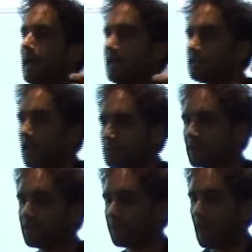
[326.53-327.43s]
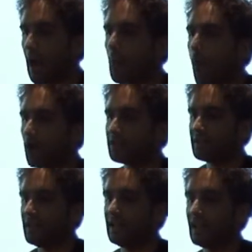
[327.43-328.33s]
in terms of
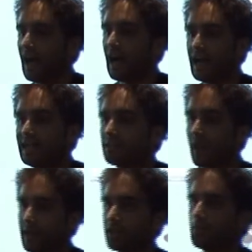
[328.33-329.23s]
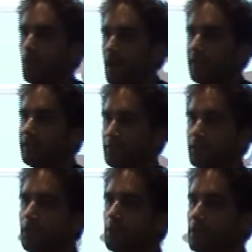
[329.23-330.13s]
what the interaction with
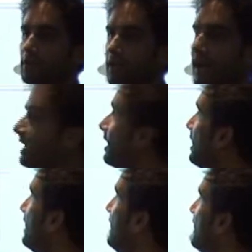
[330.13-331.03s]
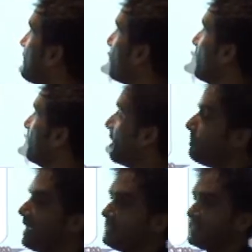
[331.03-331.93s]
Studio would look like, here's a very, very
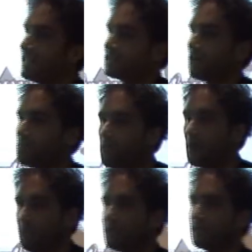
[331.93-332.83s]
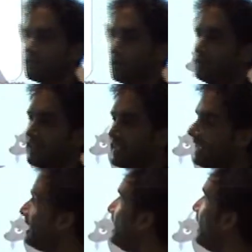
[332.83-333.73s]
basic example. I'm using Groovy
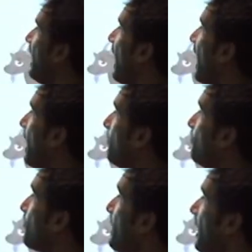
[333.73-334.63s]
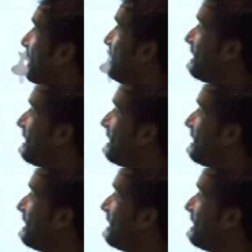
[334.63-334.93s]
here. And in